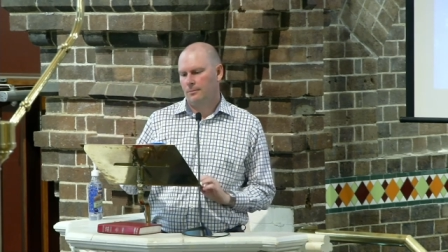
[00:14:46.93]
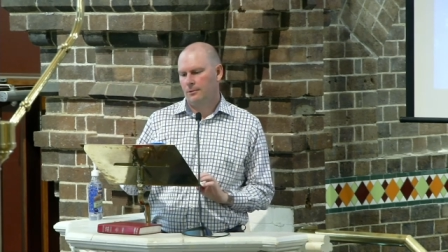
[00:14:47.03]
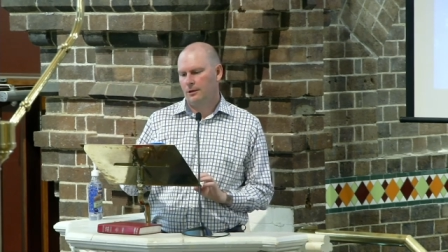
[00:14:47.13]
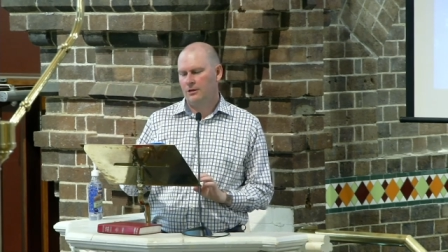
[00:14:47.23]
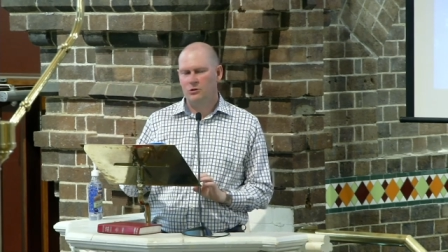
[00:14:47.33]

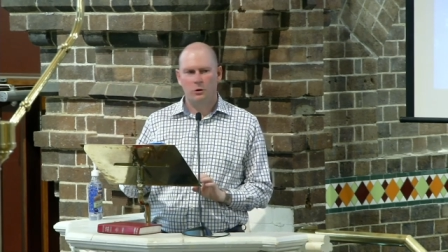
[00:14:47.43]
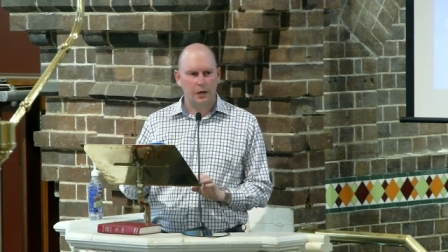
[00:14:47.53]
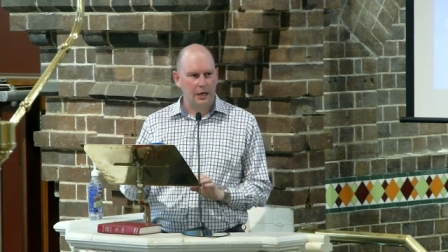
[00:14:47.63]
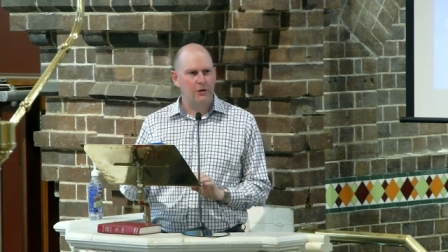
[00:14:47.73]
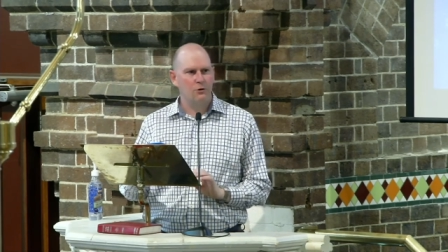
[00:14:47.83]
is on
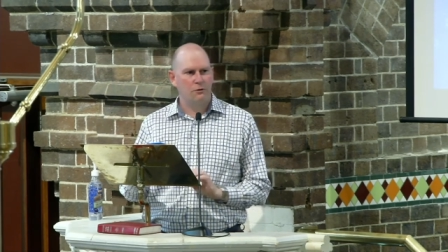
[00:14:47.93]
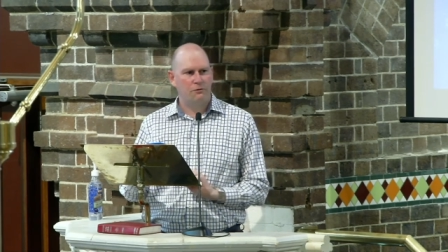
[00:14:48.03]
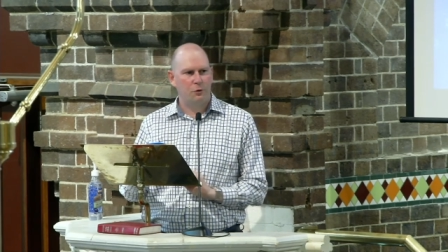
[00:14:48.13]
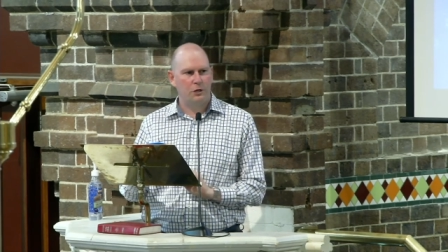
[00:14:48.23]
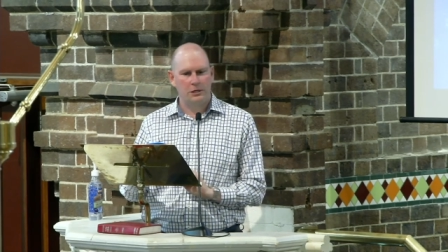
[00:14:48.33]
equal
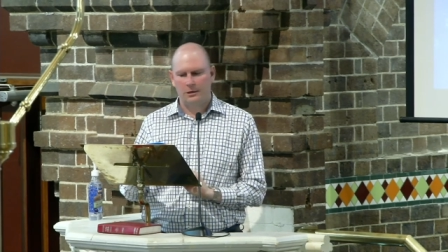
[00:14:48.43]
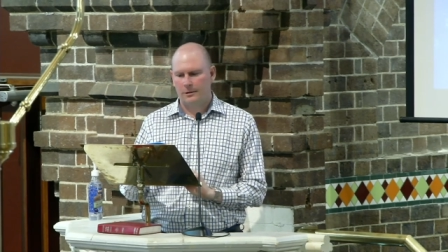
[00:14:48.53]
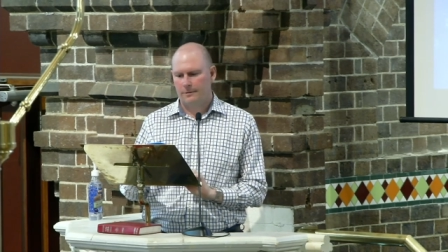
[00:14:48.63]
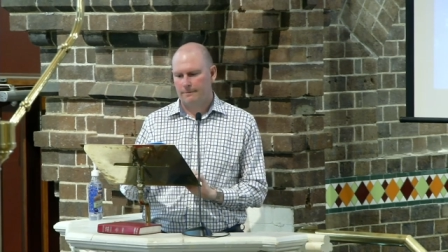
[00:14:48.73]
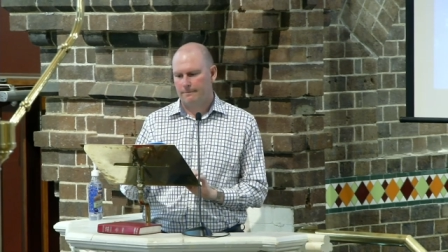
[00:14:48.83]
footing
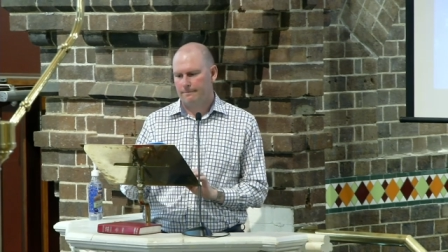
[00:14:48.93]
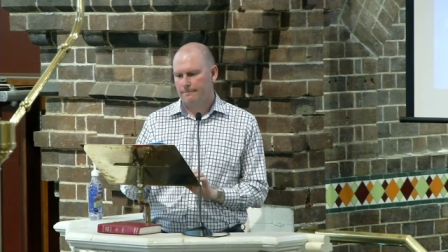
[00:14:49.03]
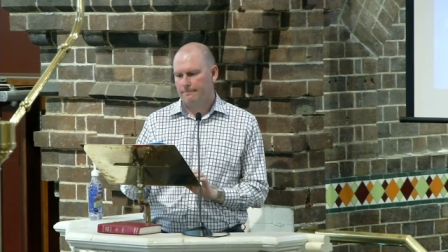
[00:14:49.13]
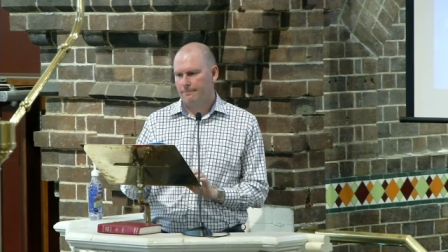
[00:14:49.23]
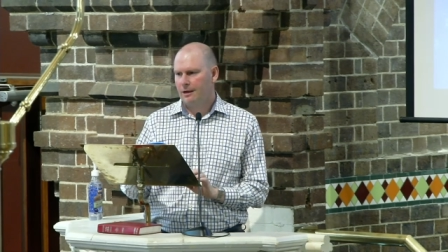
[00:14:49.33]

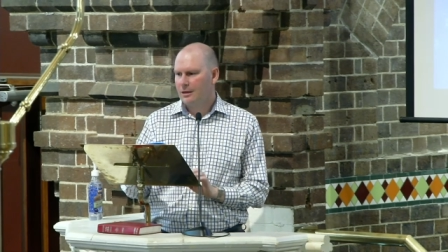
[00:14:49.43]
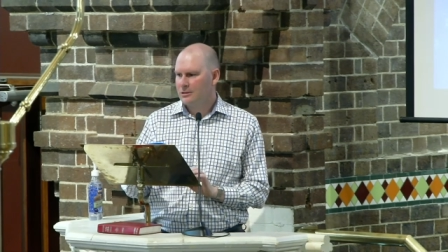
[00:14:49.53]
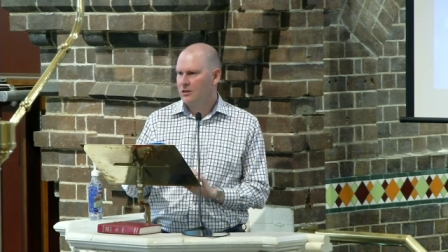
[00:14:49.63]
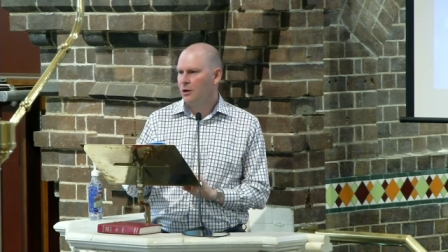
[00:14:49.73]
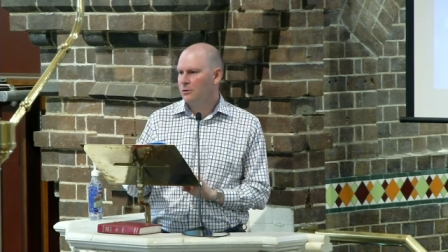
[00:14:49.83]
as
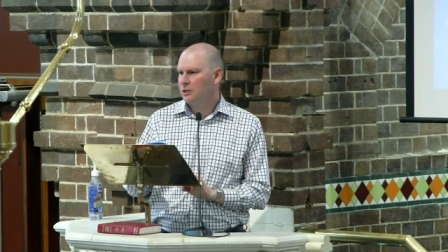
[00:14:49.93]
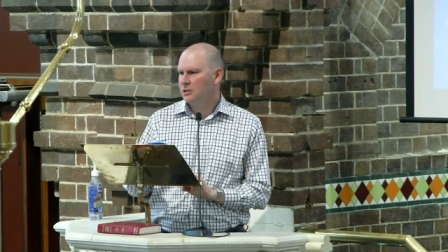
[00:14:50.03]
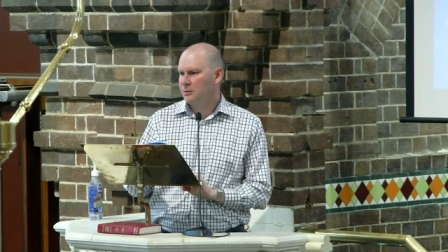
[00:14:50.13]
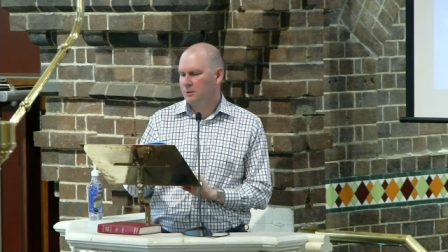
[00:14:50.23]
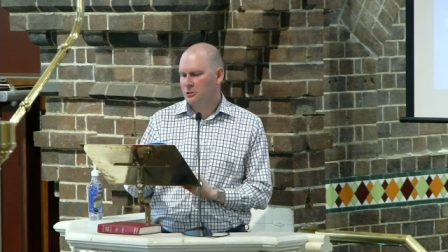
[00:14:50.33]
the Old
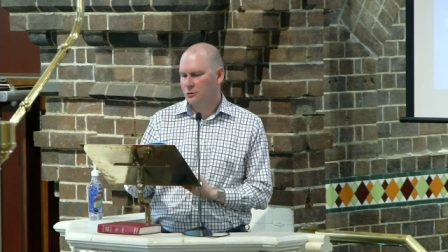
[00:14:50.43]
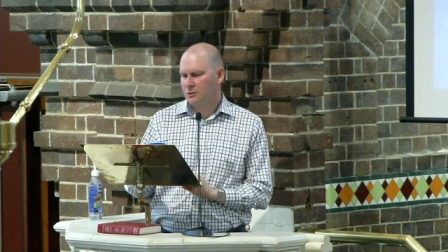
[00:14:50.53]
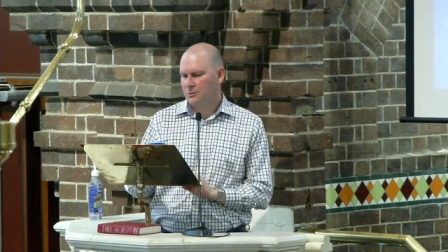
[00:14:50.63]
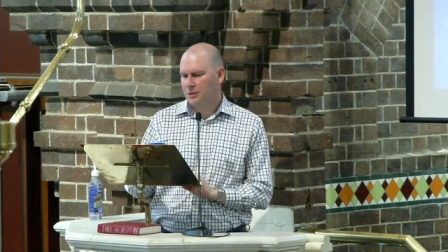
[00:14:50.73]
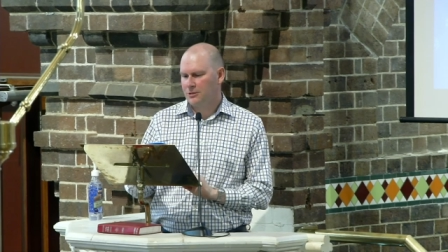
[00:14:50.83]
Testament
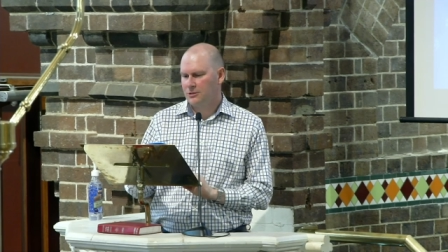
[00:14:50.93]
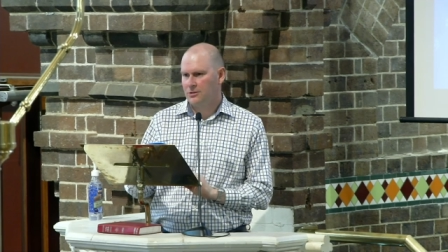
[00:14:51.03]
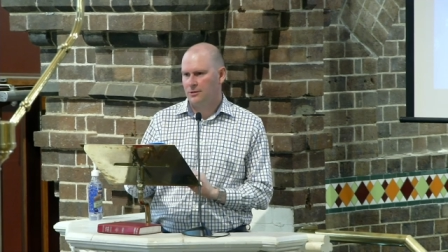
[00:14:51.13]
scriptures.